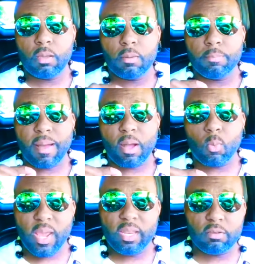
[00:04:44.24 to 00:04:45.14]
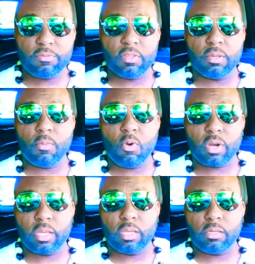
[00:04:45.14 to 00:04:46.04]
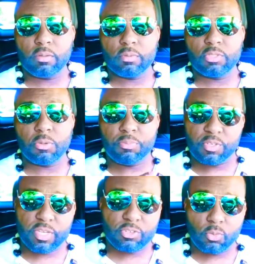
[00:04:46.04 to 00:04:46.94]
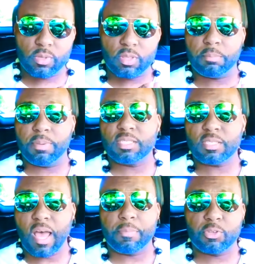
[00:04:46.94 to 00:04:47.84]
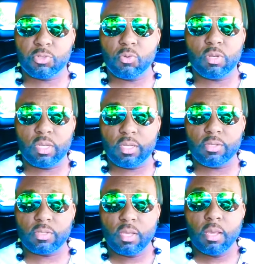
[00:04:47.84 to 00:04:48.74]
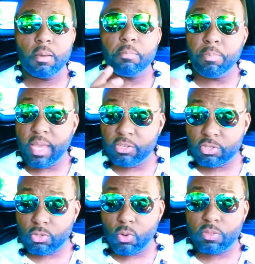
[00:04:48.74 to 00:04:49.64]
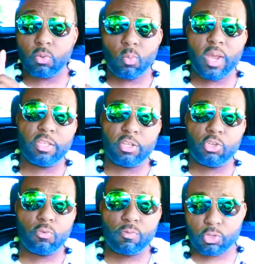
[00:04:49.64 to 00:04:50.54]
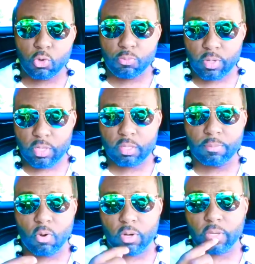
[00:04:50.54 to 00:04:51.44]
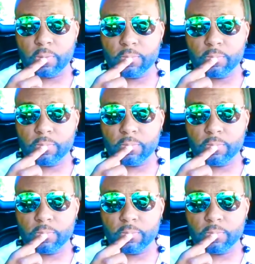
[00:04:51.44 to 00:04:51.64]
by waiting for the market to present you with the best opportunities based on the way that you're interpreting the market.